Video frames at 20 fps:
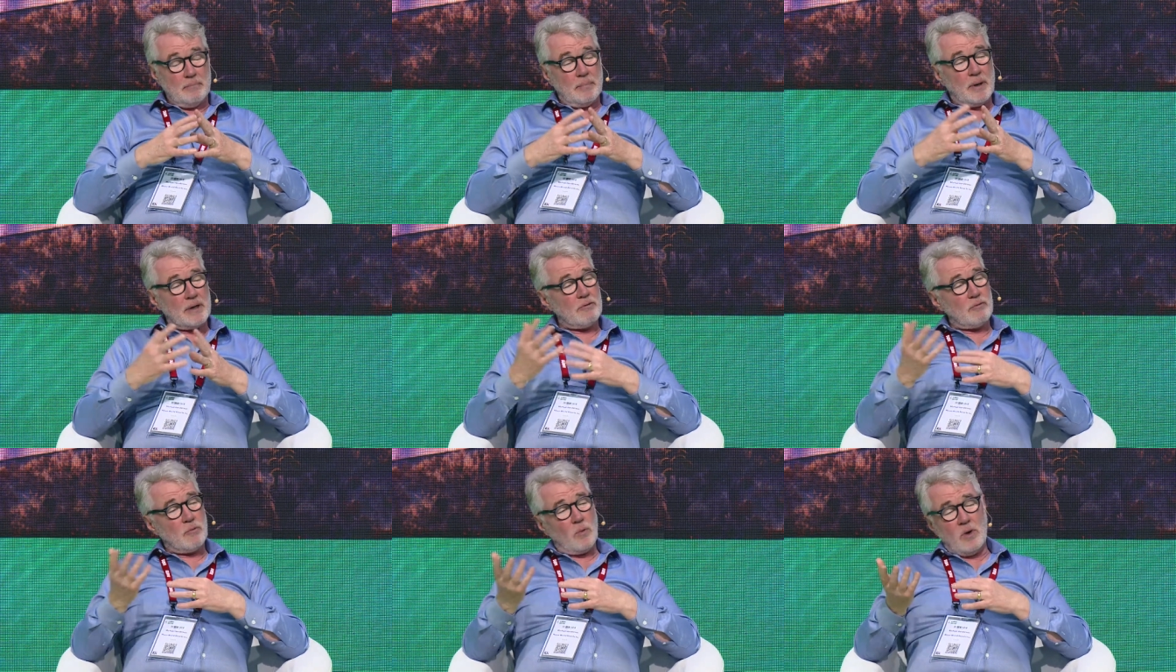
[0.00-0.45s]

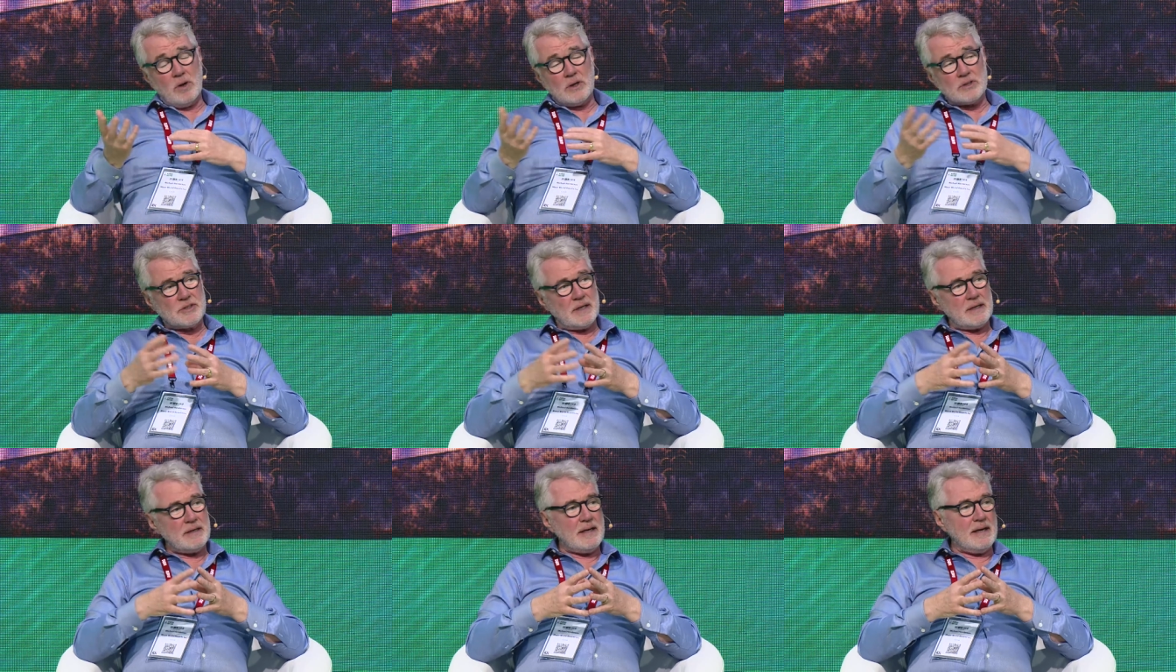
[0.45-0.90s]
But it
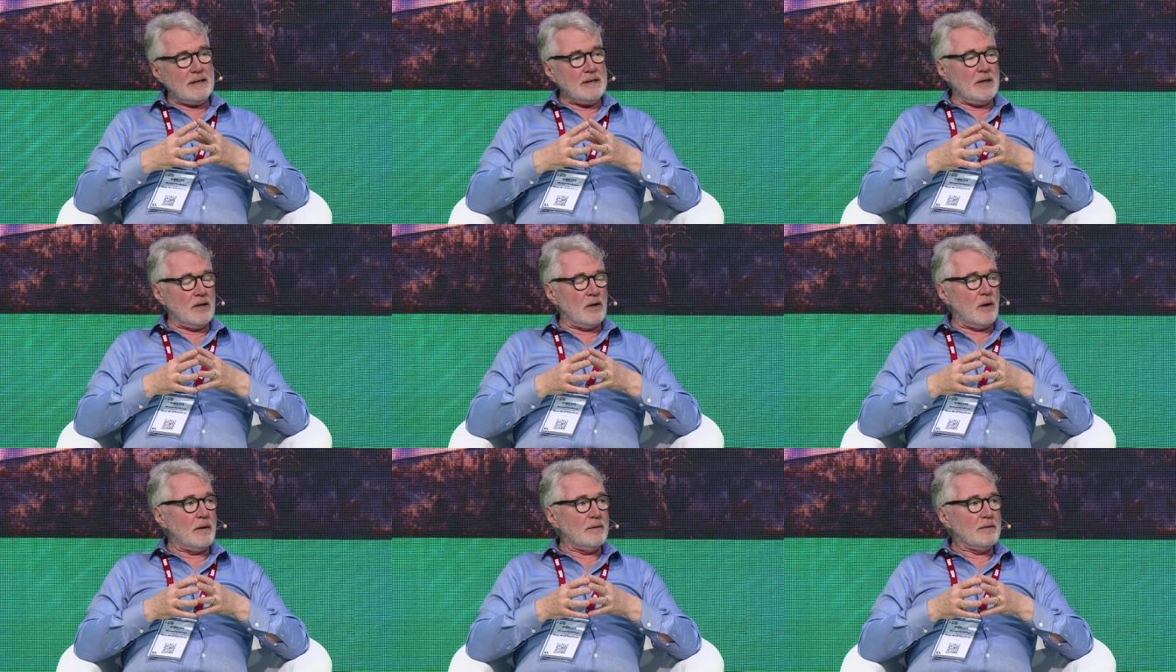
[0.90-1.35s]
was, it, it
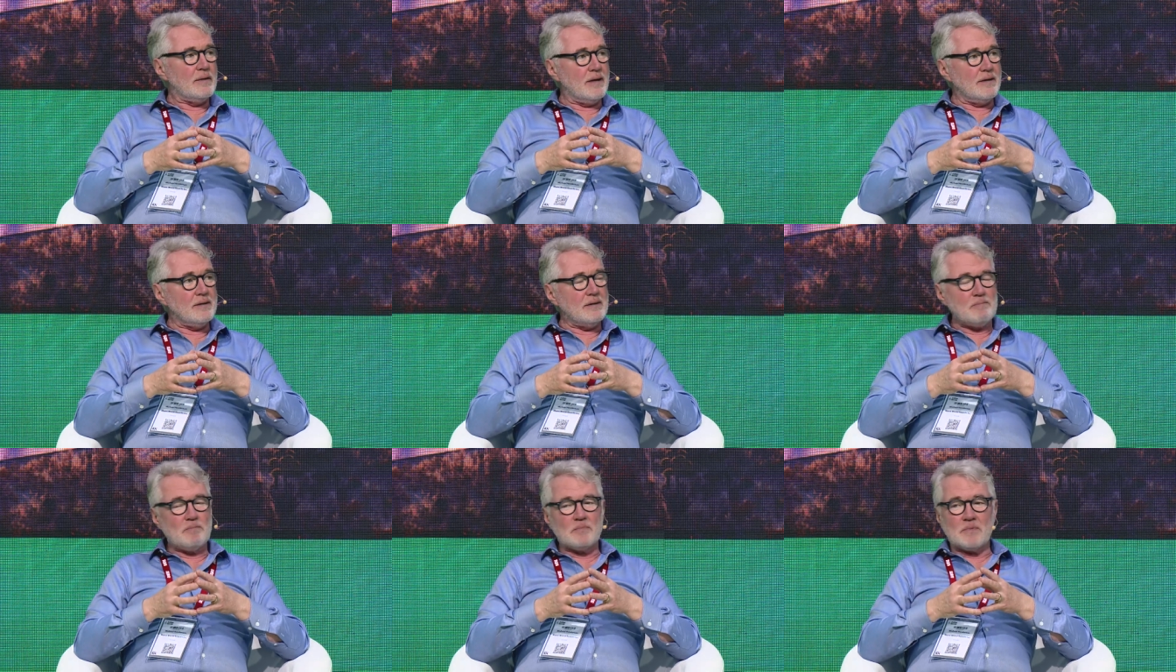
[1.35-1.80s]
you know,
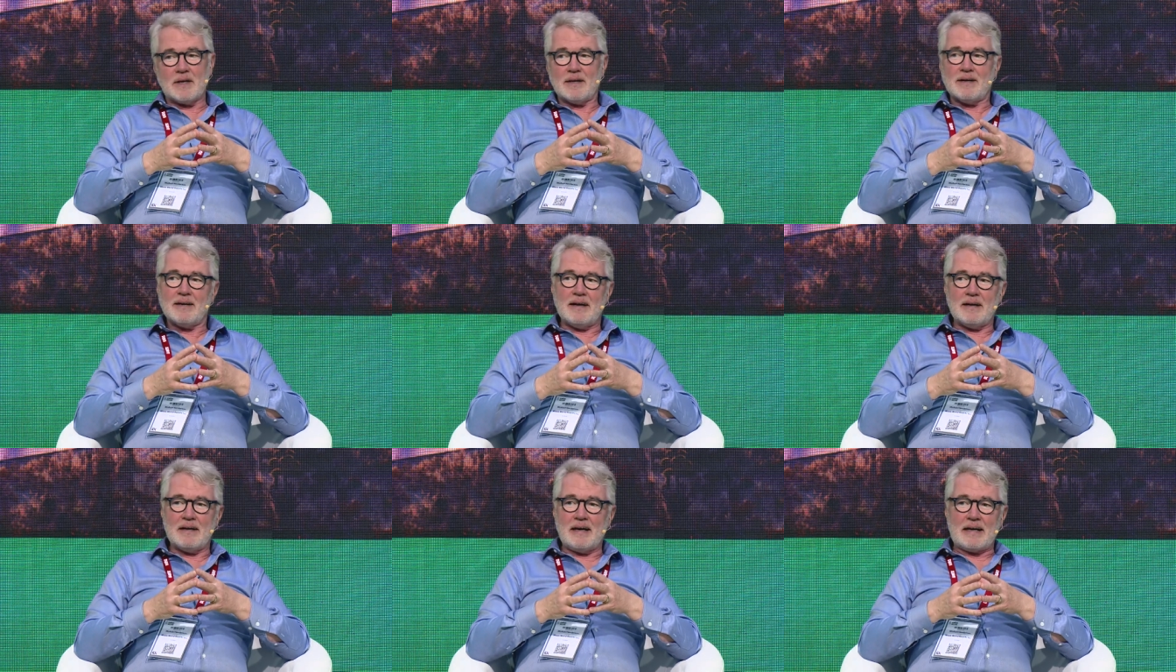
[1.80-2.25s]
the,
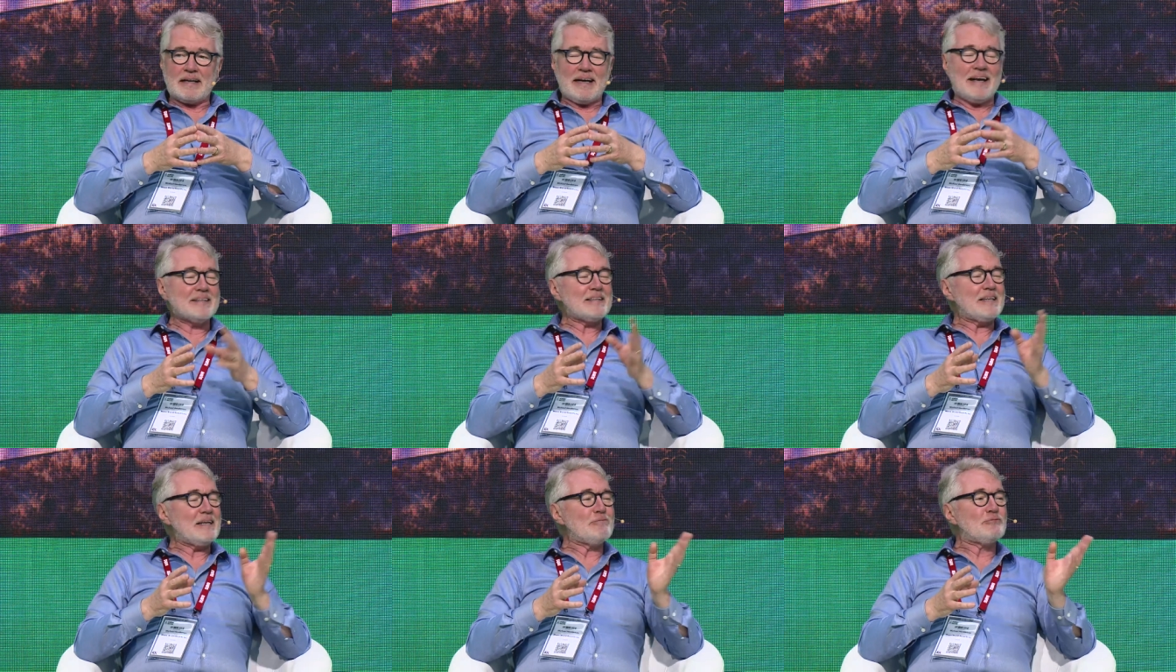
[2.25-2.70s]
I
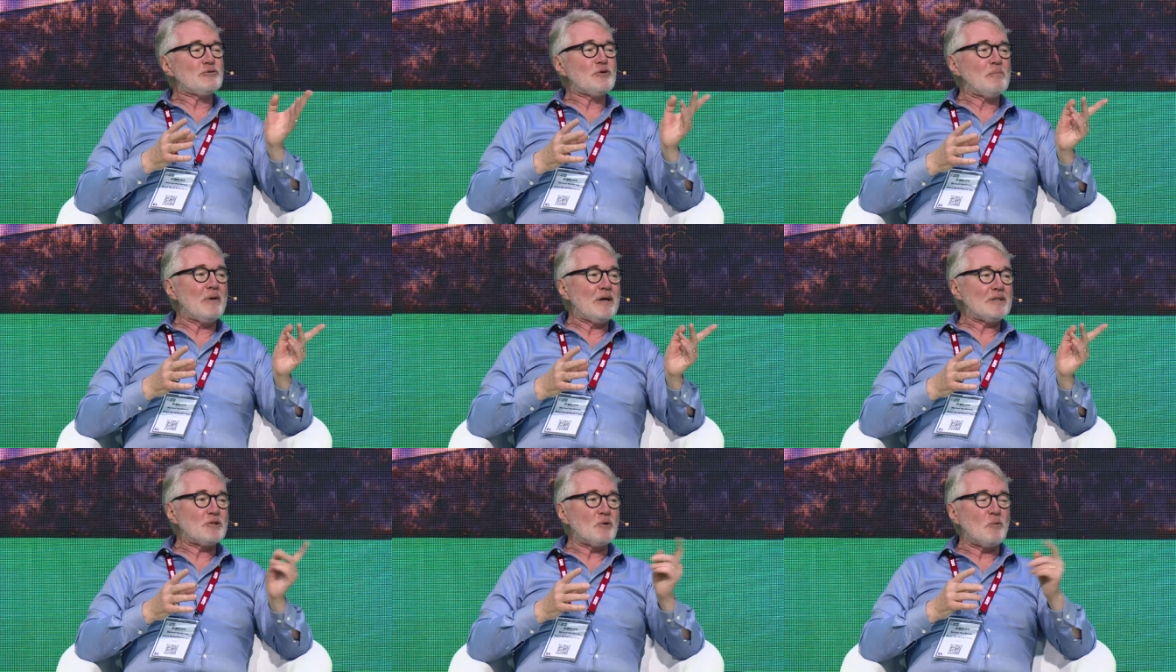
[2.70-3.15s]
can't give too
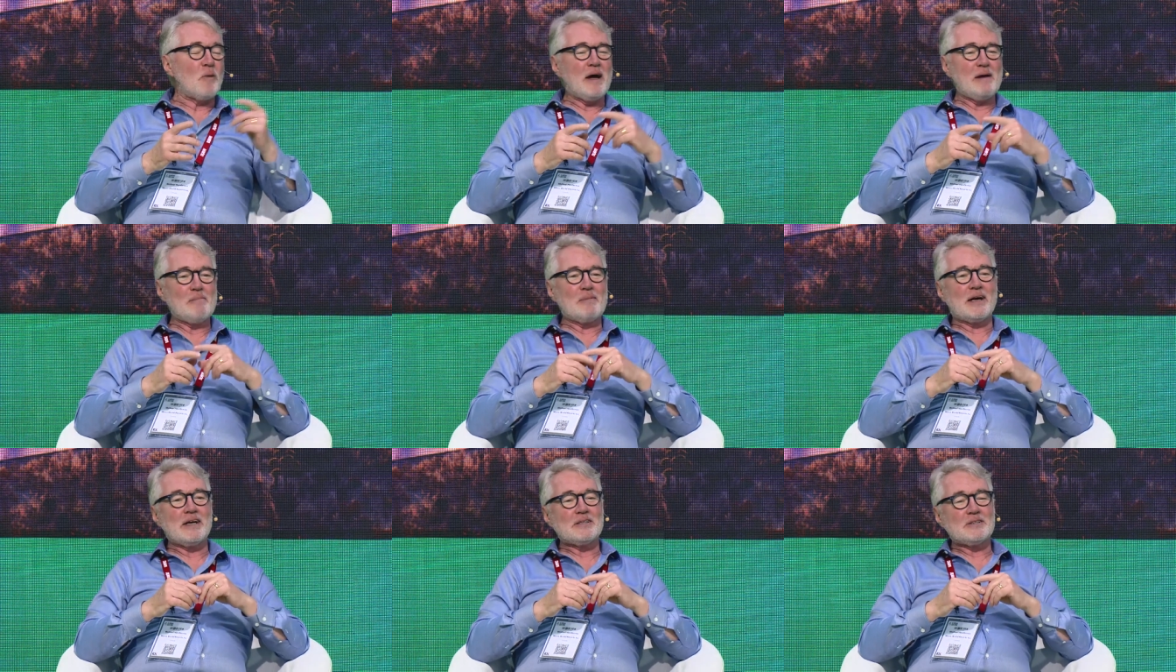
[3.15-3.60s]
much
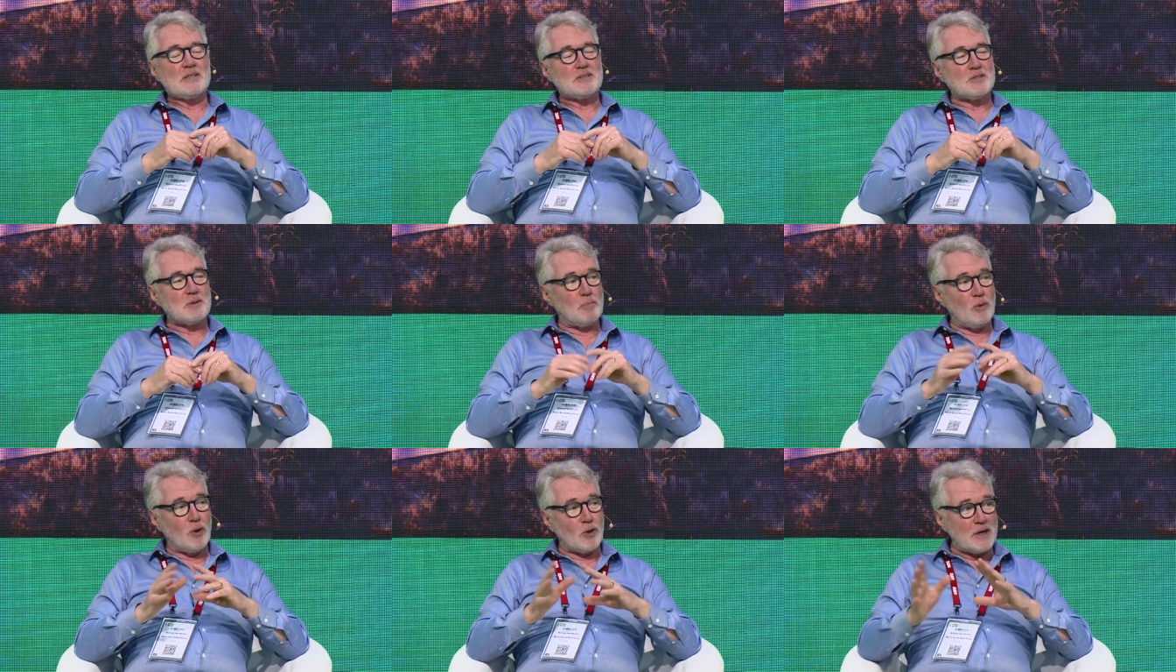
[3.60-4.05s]
away because
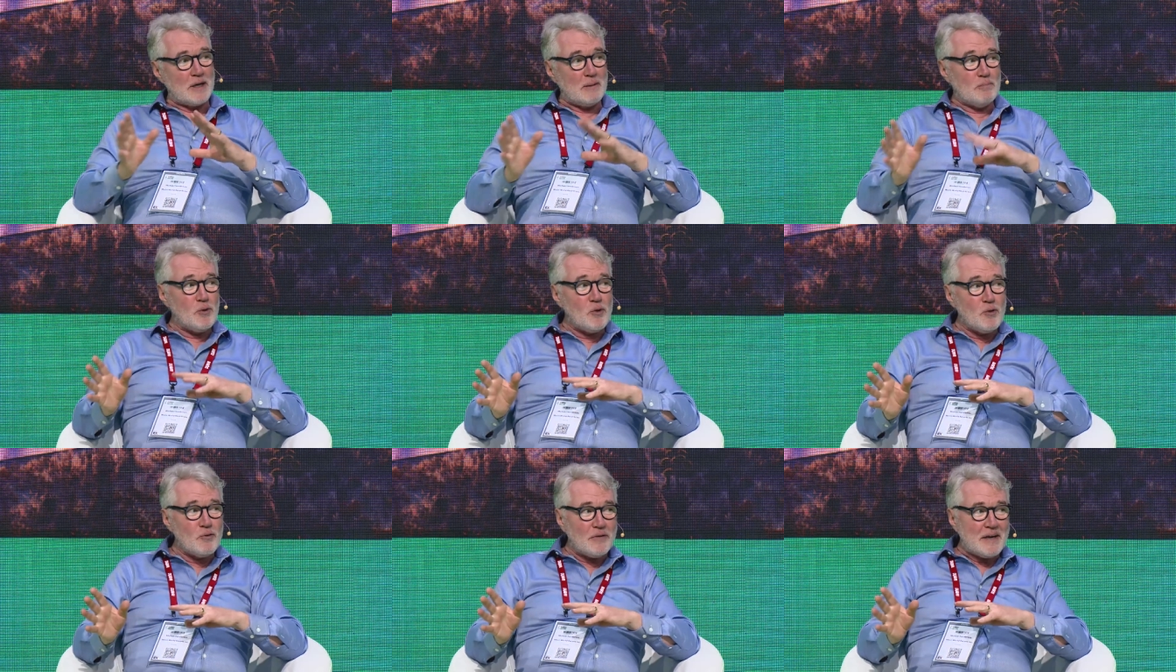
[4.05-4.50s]
it's a book and a
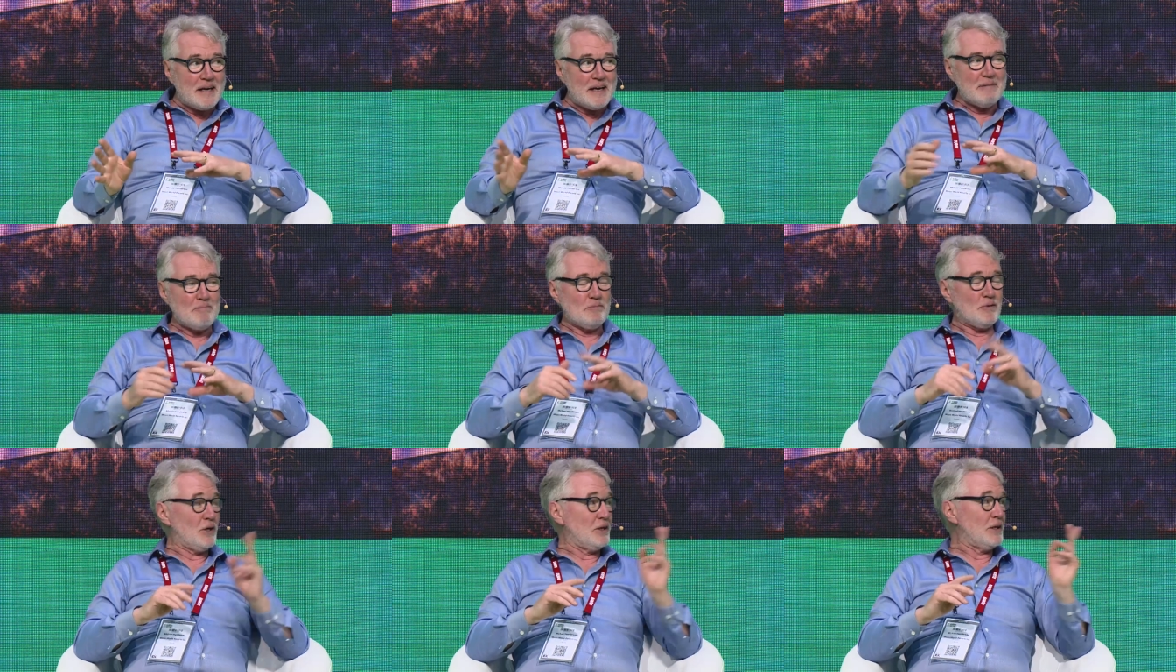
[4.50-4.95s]

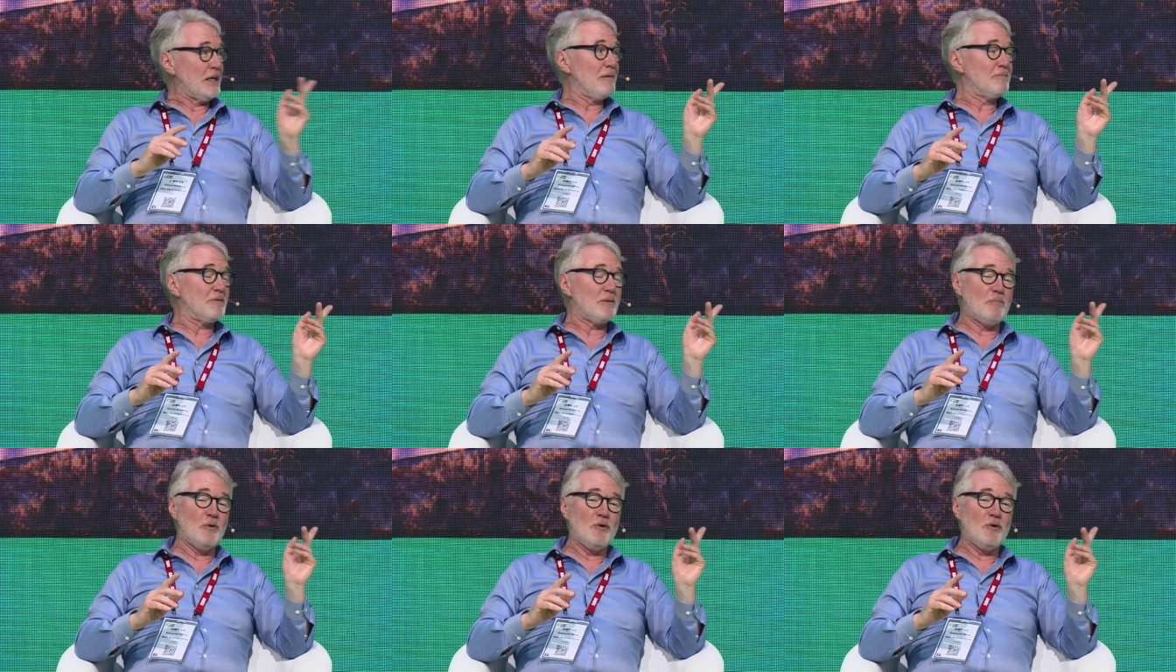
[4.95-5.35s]
movie. You'll love the